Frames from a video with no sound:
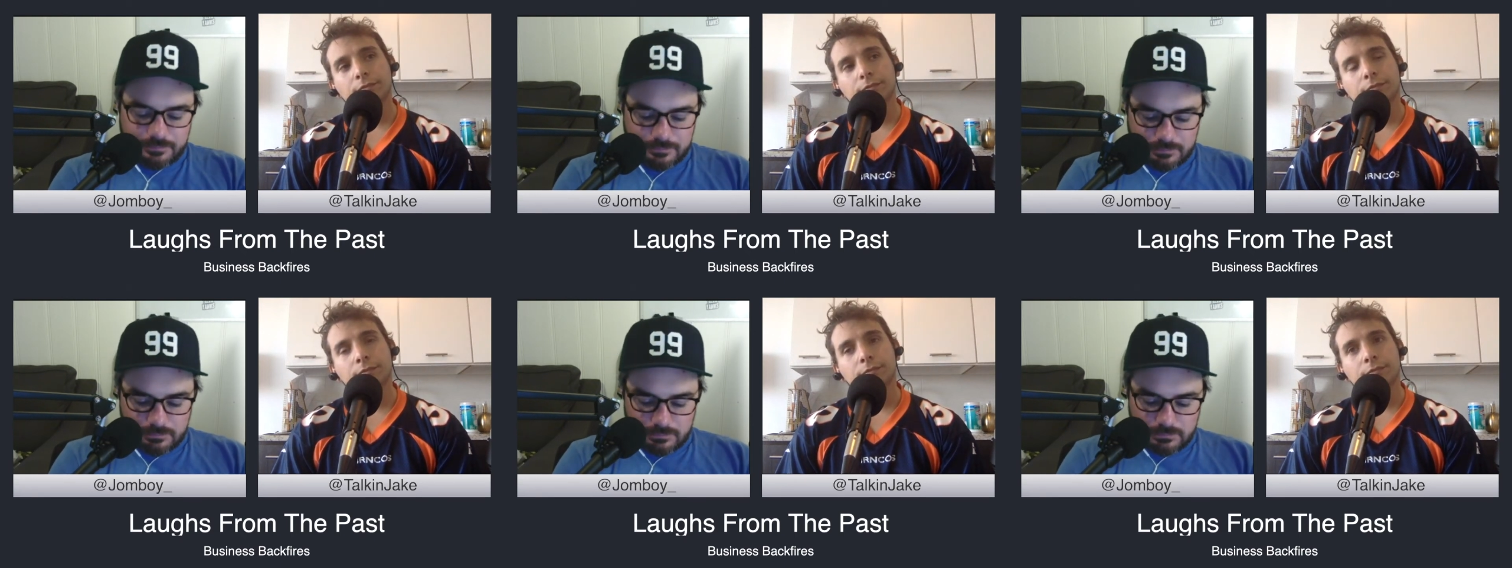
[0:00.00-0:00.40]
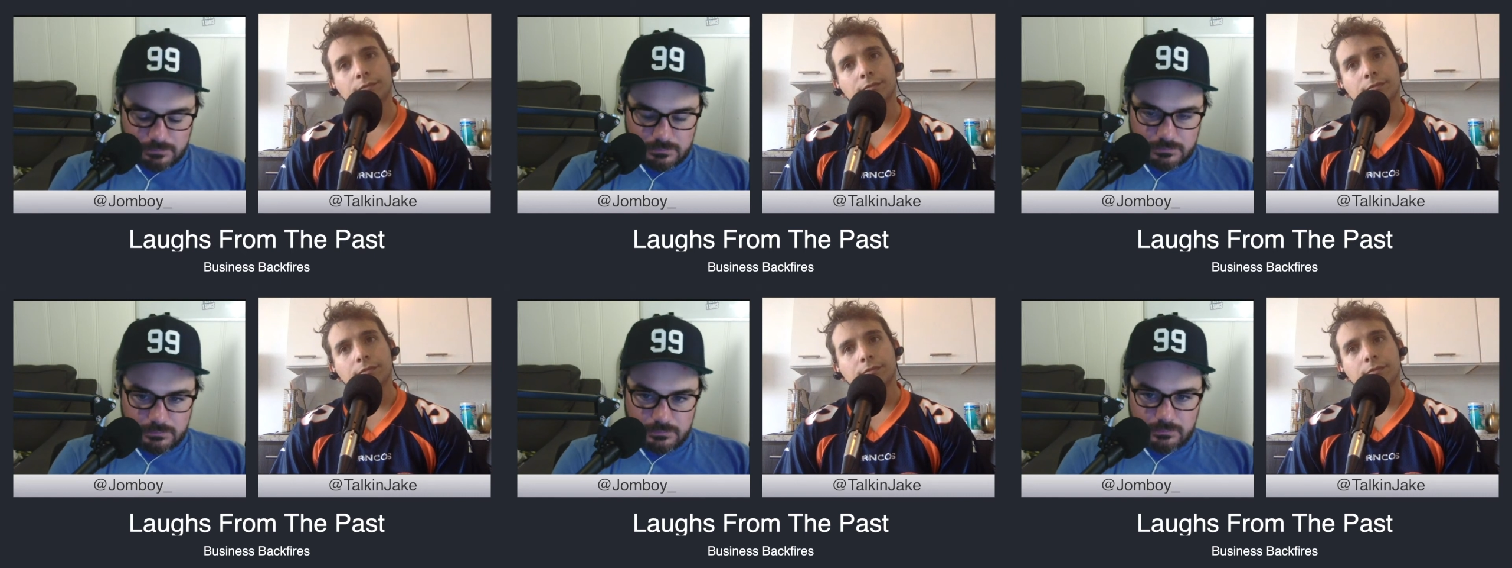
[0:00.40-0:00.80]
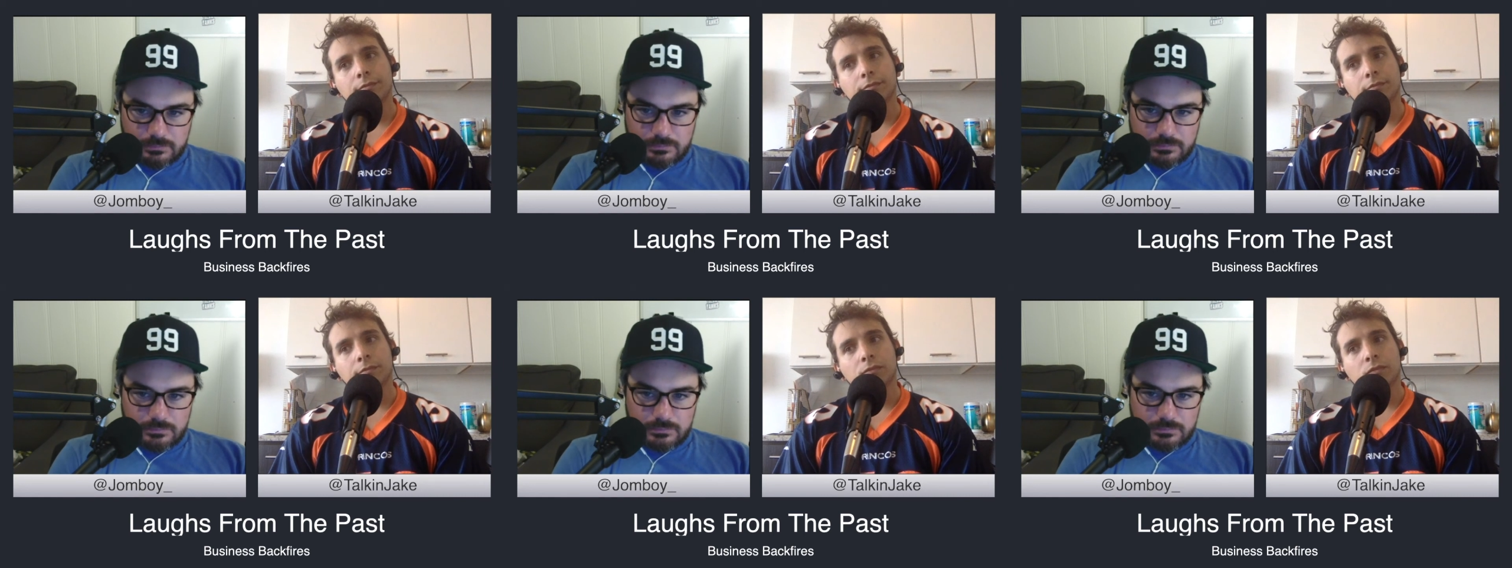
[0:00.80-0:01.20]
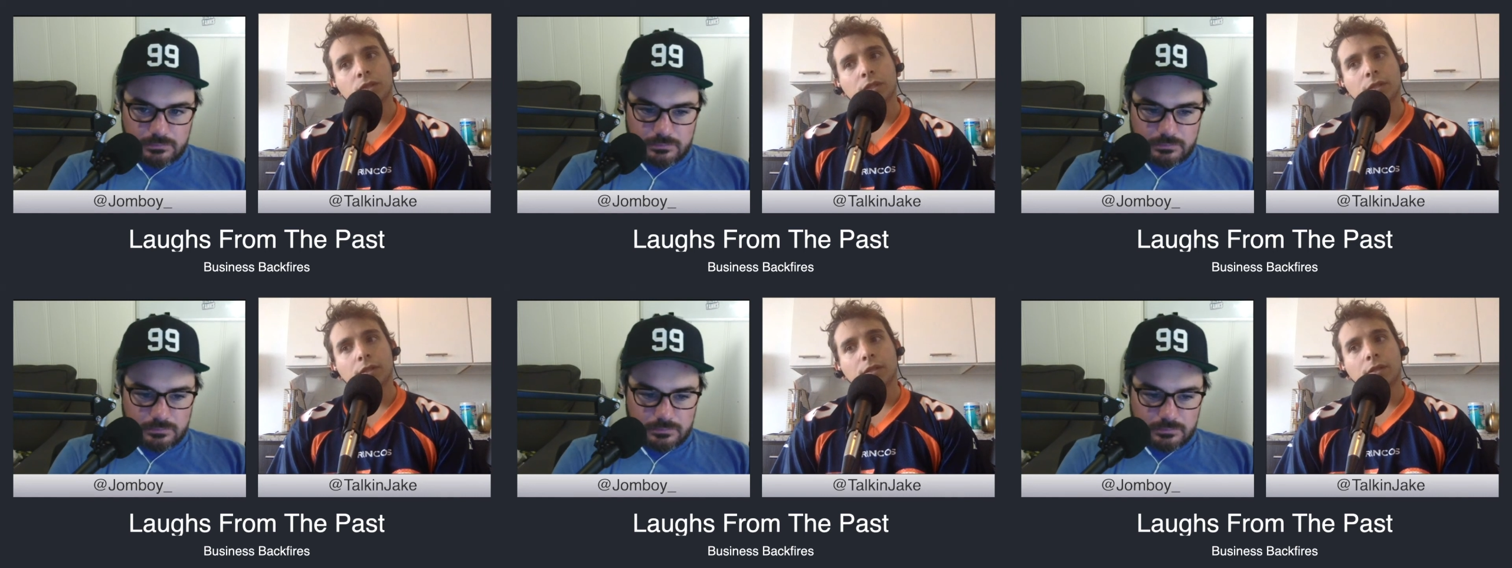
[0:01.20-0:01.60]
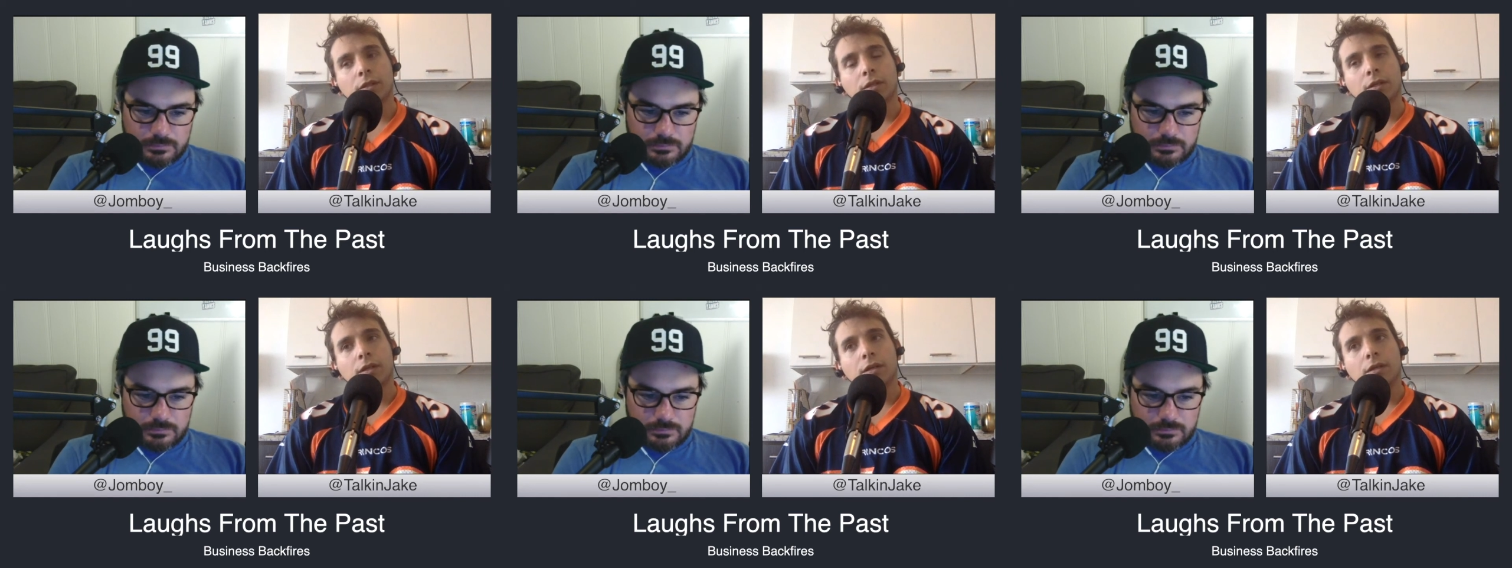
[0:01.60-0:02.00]

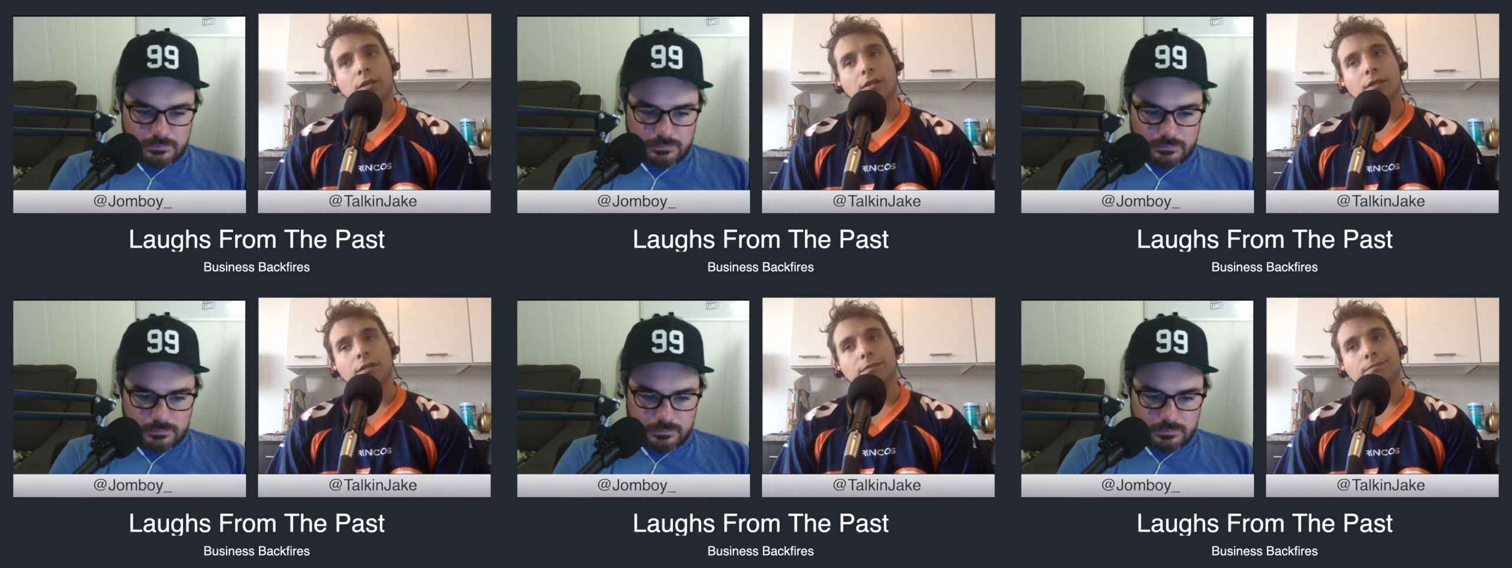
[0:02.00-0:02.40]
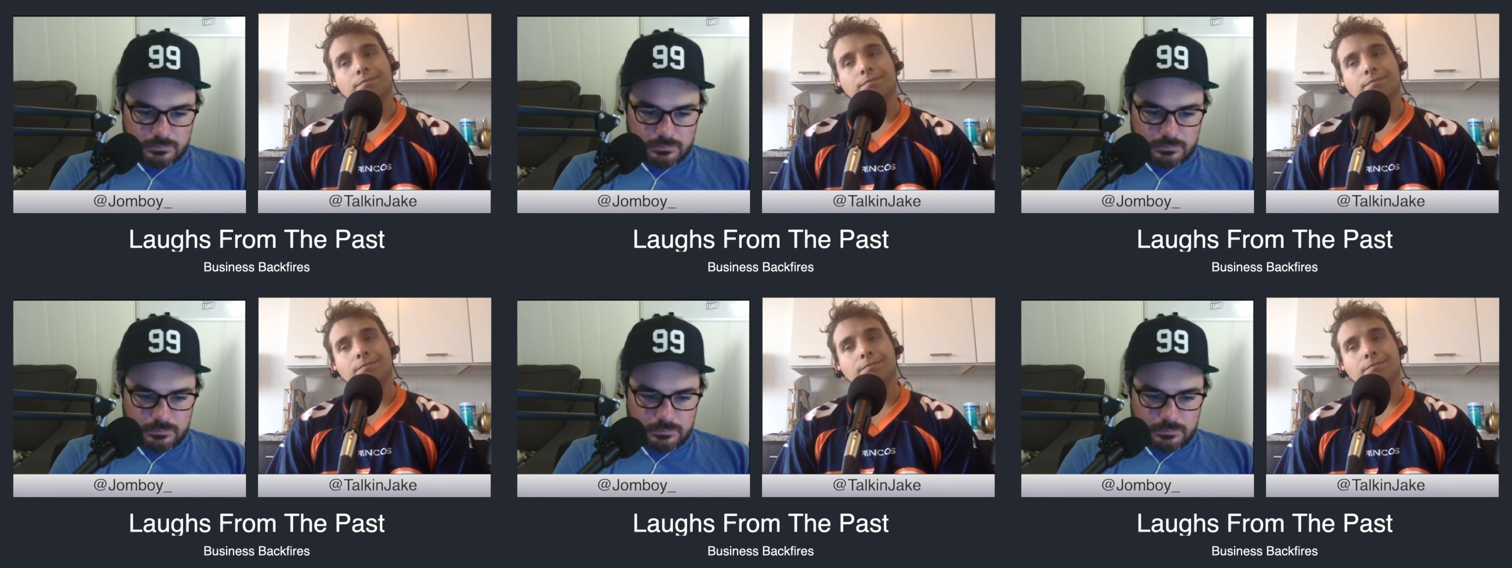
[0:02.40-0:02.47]
Nothing is said.